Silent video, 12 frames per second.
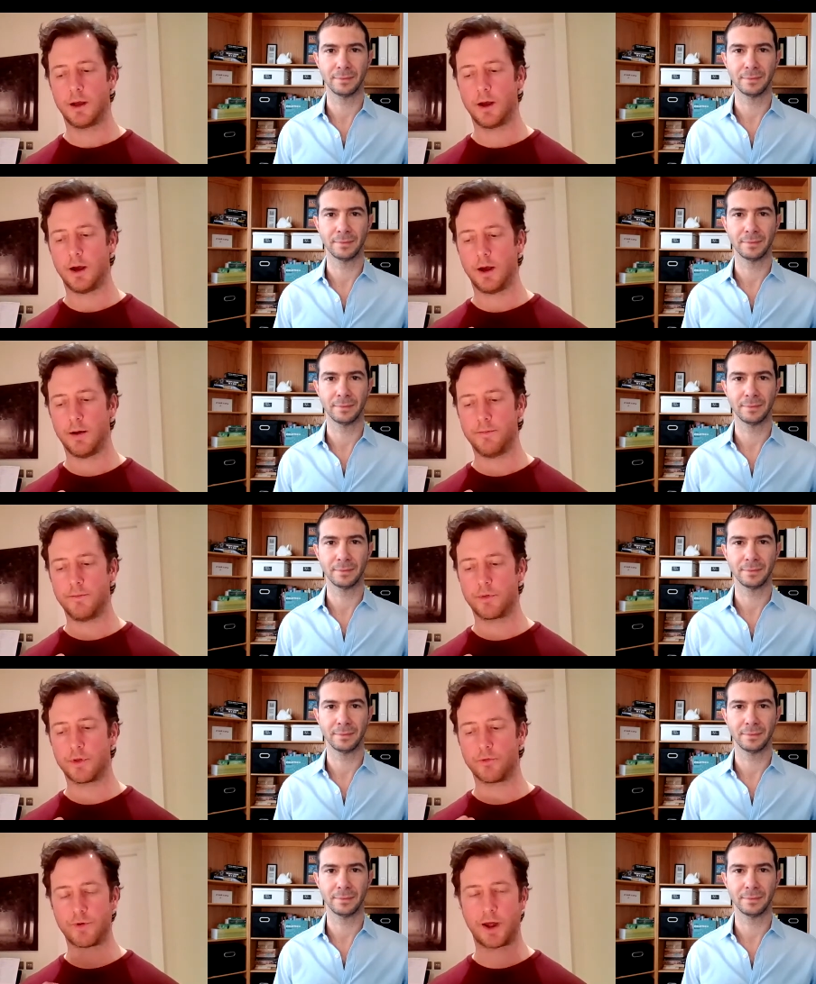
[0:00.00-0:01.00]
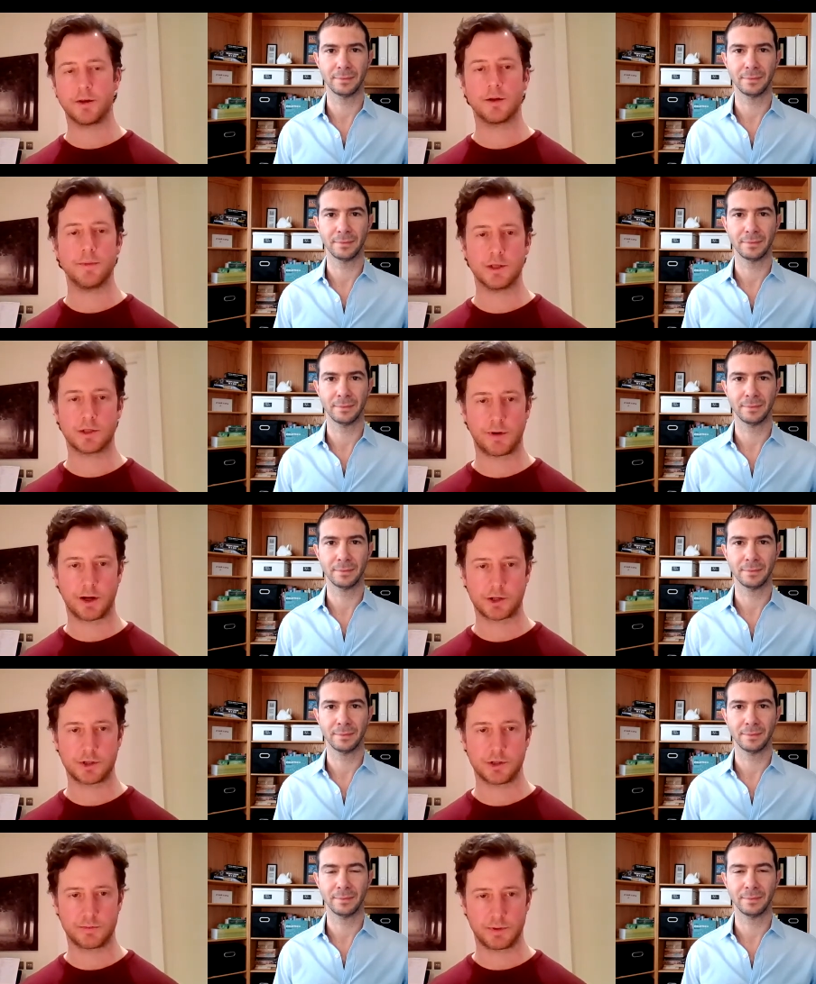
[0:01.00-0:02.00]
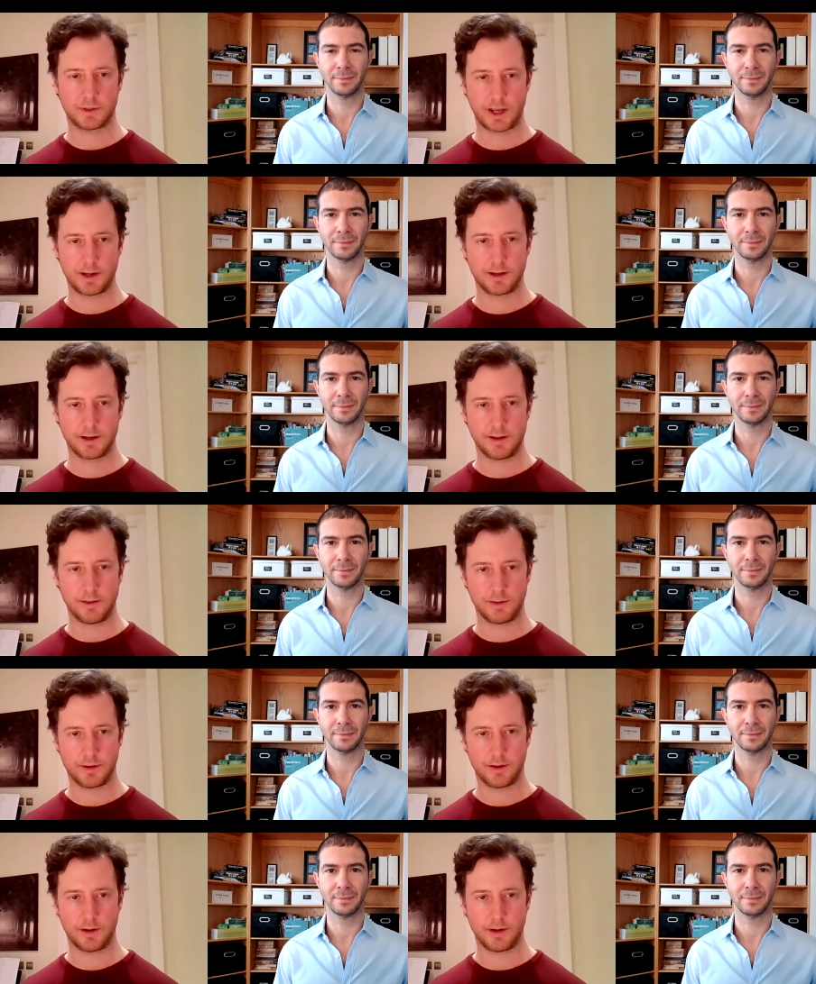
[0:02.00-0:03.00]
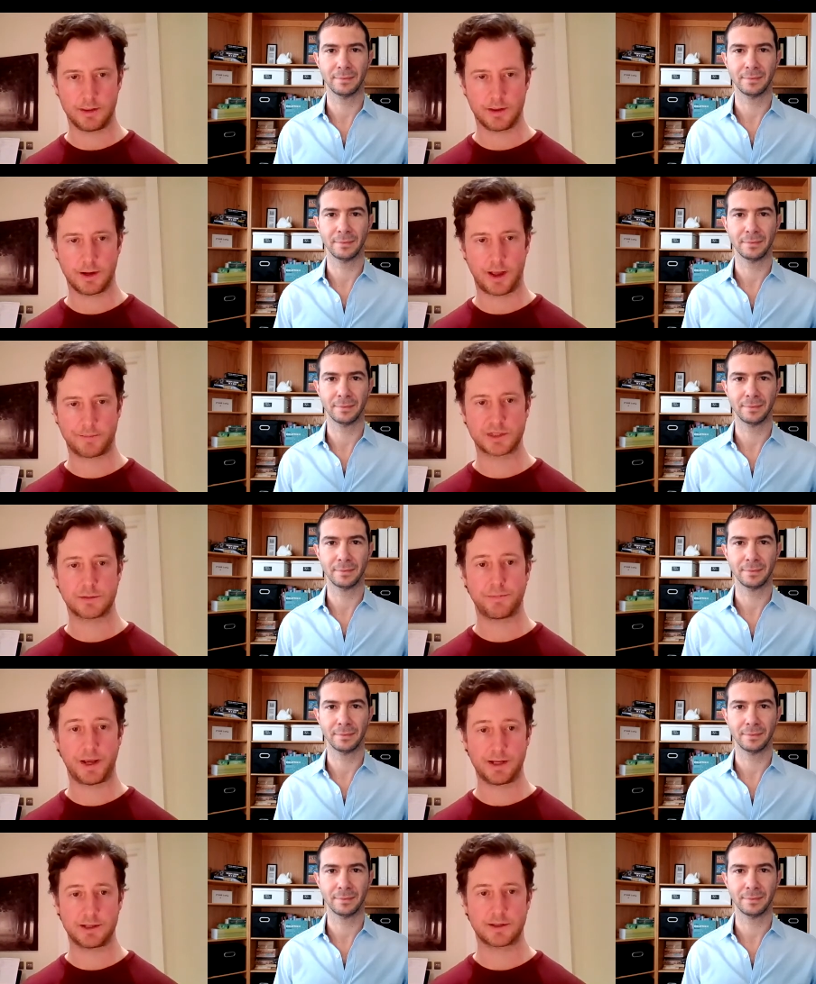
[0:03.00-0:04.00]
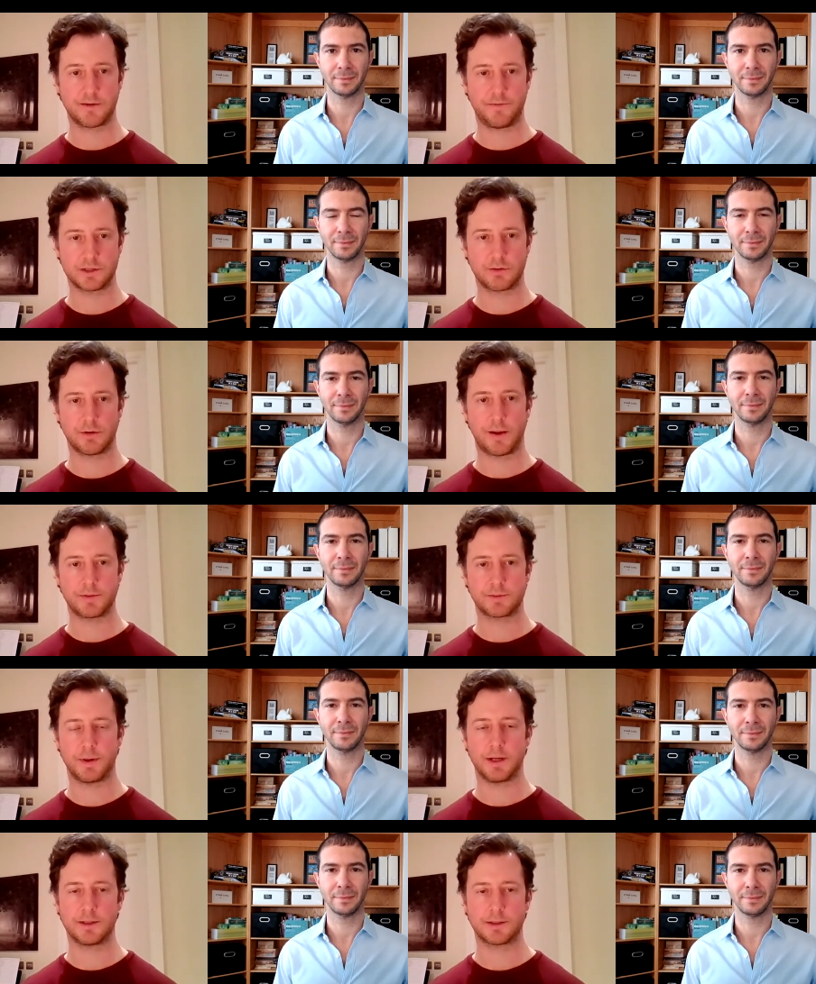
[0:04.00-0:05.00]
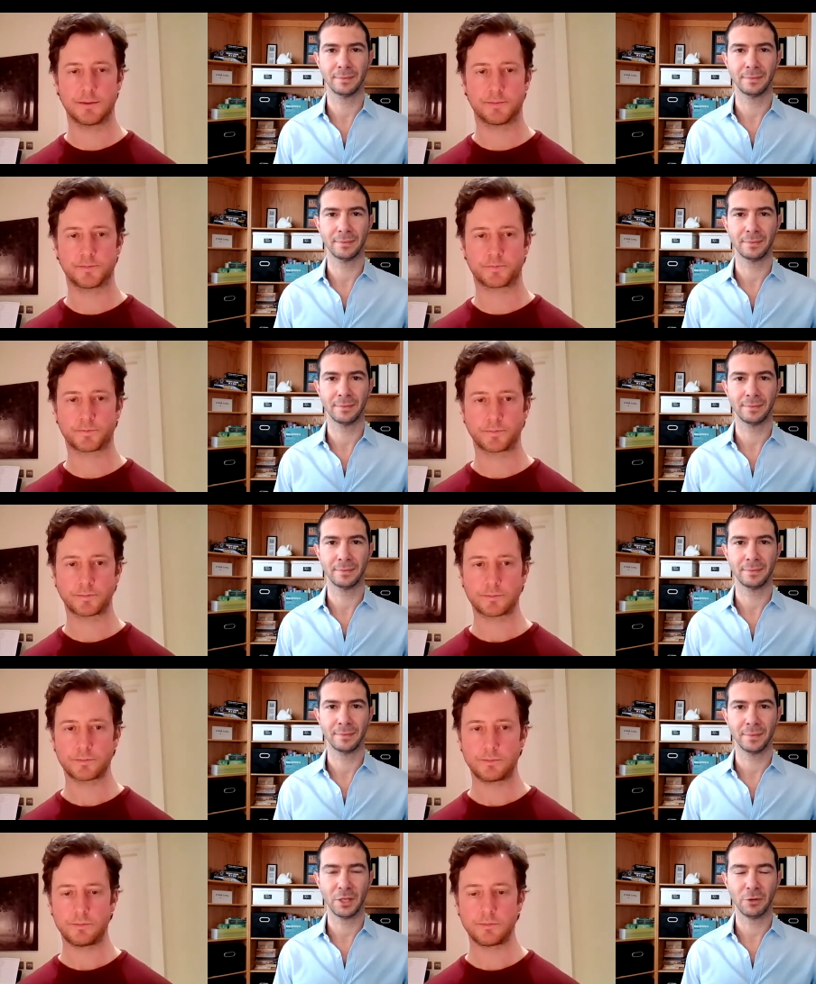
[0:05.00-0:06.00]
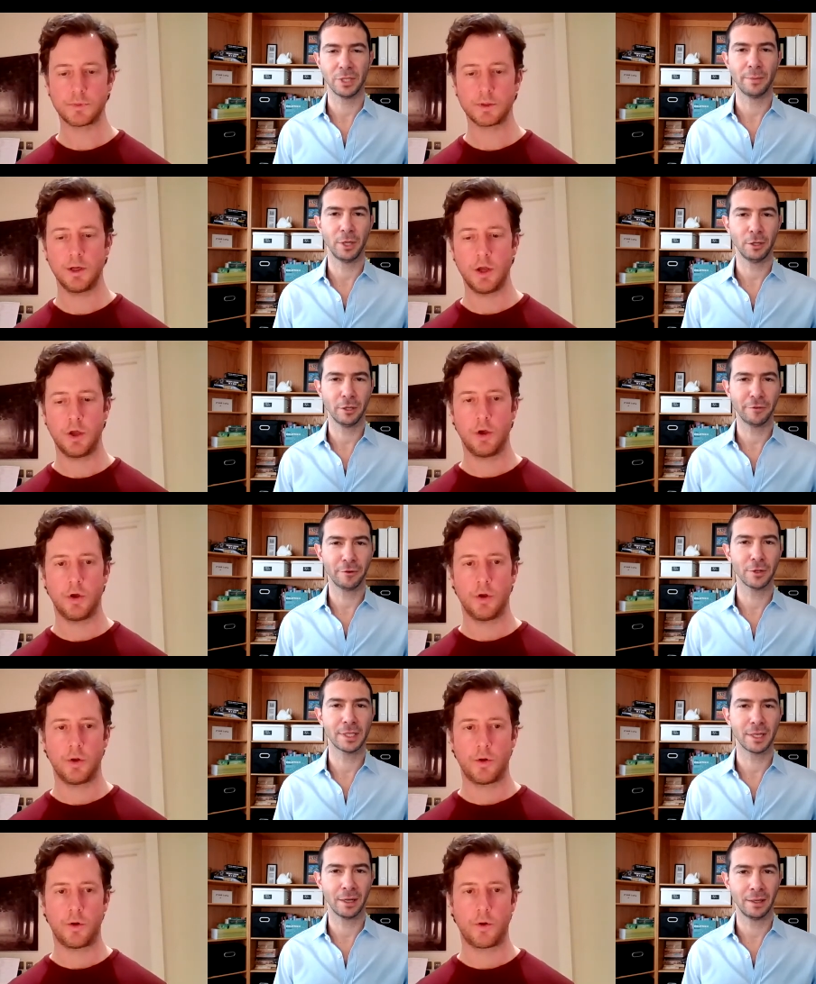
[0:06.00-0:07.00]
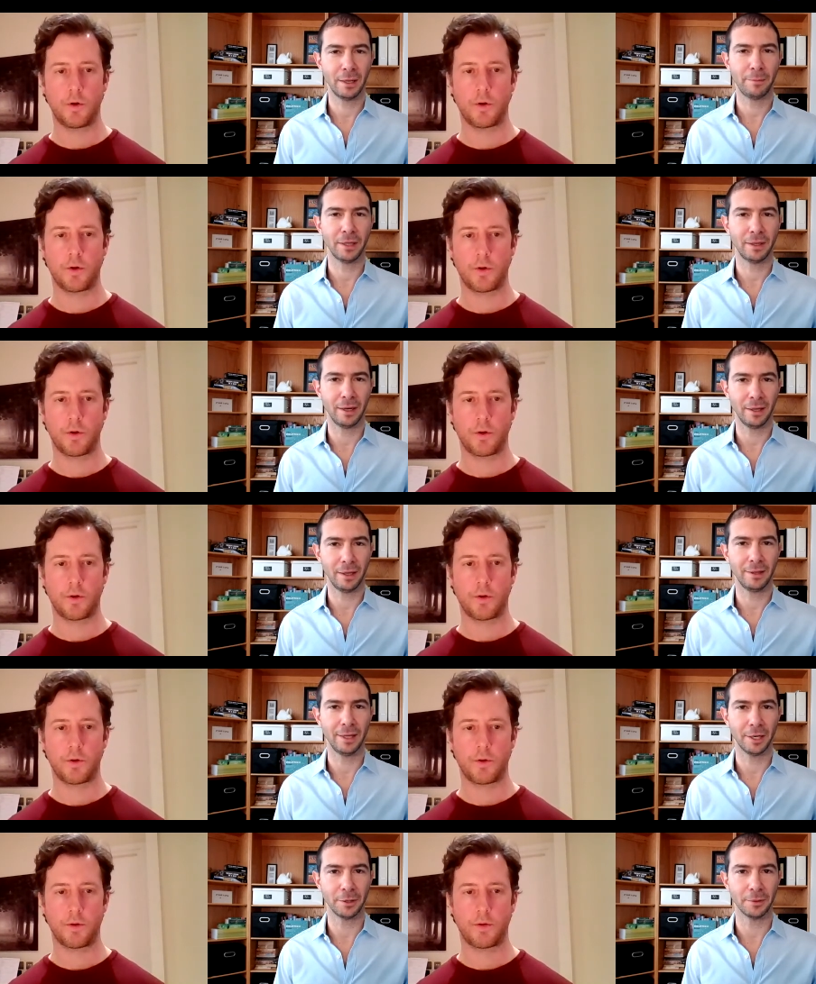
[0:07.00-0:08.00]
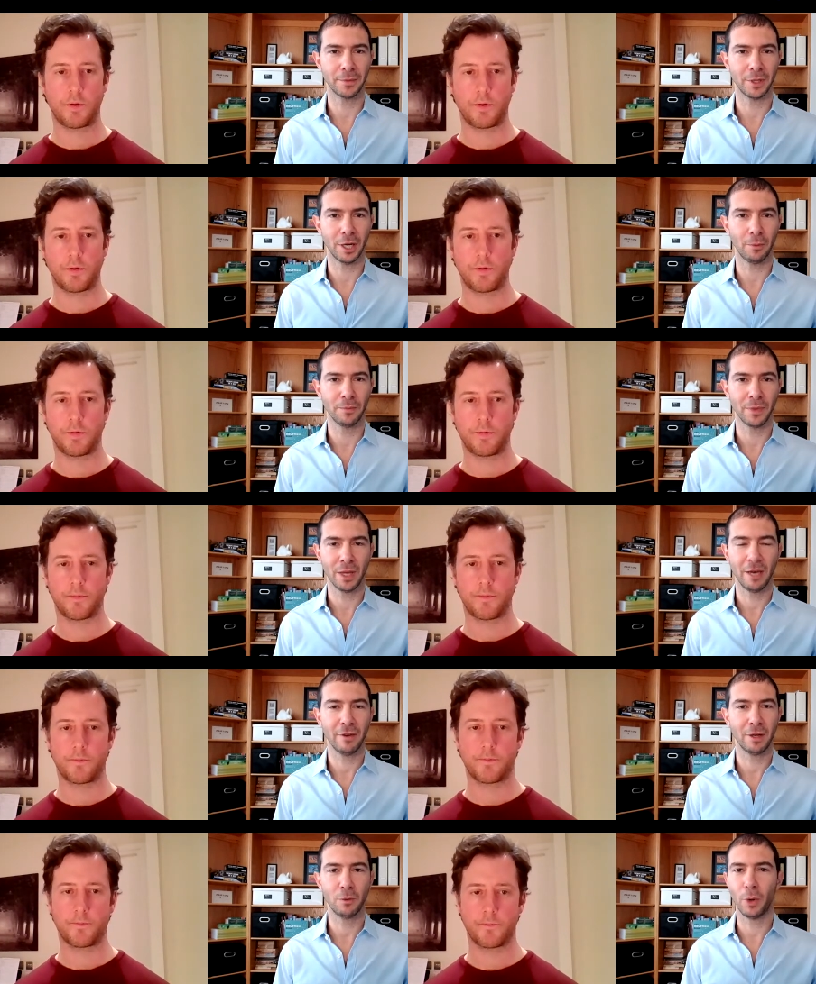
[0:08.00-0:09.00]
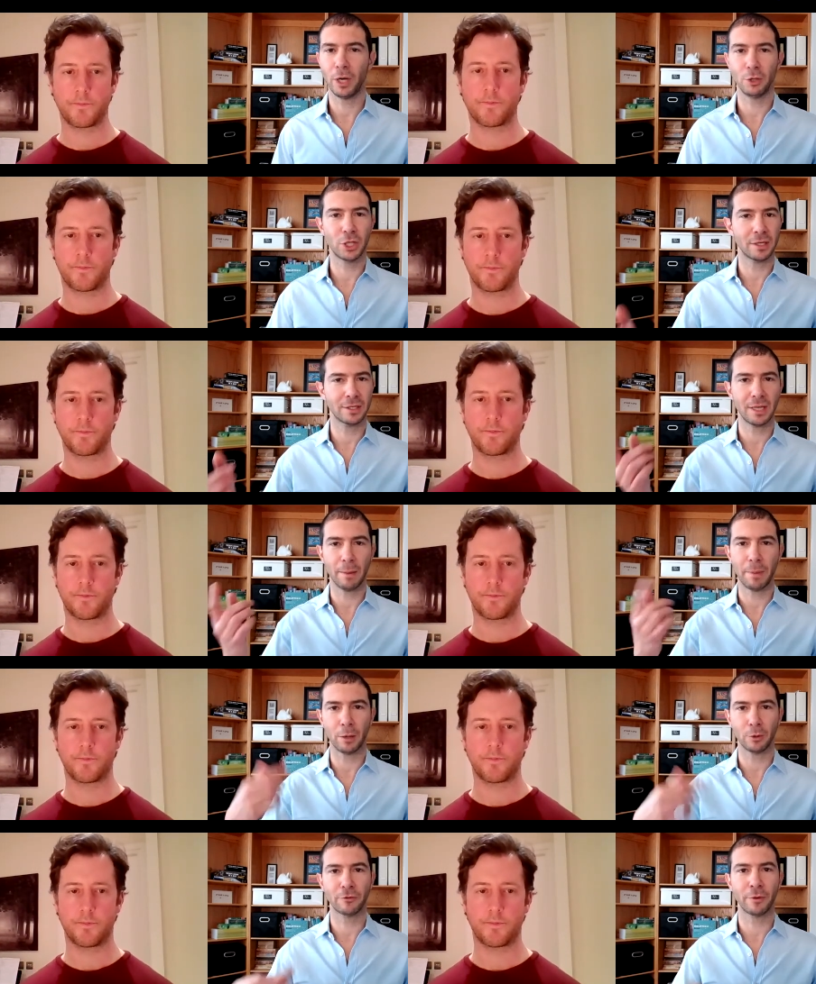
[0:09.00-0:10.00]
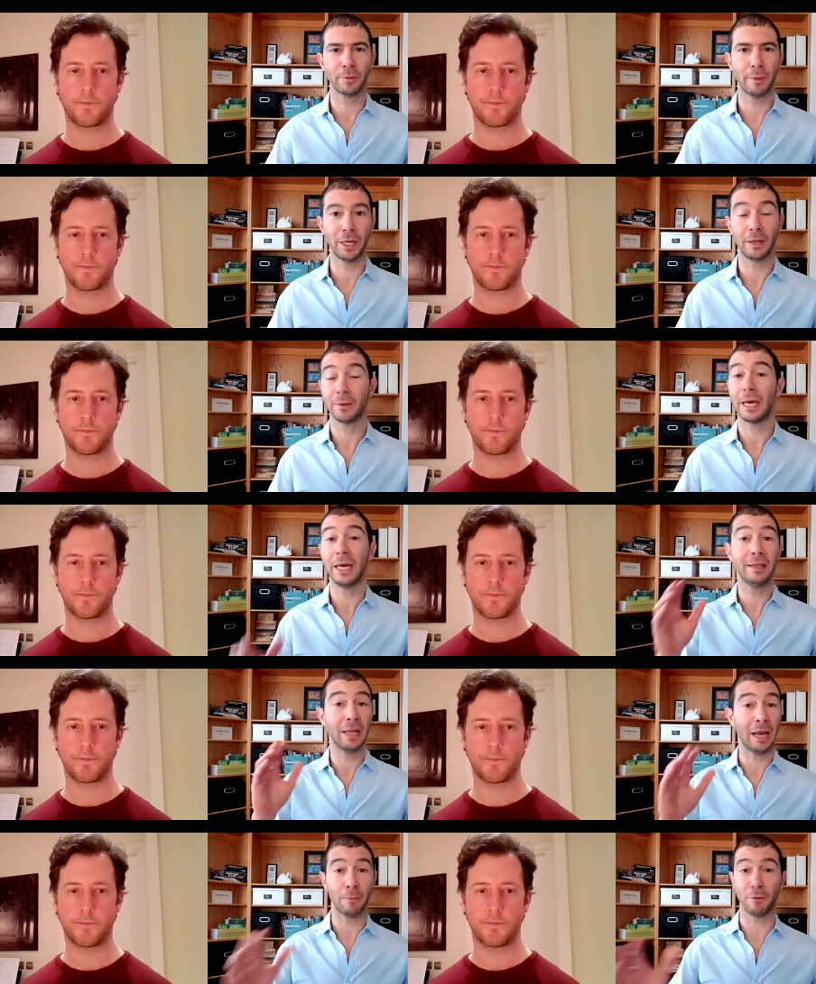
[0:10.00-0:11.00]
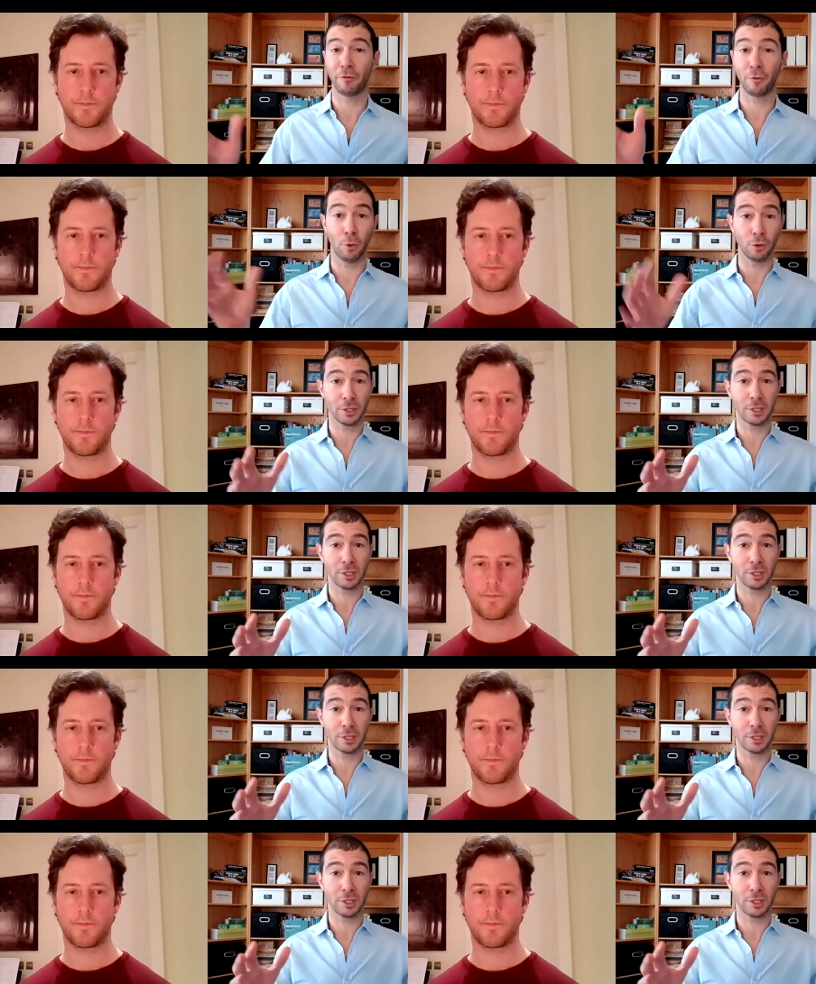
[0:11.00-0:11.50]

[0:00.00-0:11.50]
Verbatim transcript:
Speaker 1: um, the random interactions we get in the in the lab space, the physical lab space.
Speaker 2: There is a beautiful serendipity there, you know, even when you just step out from the in the lab, of course,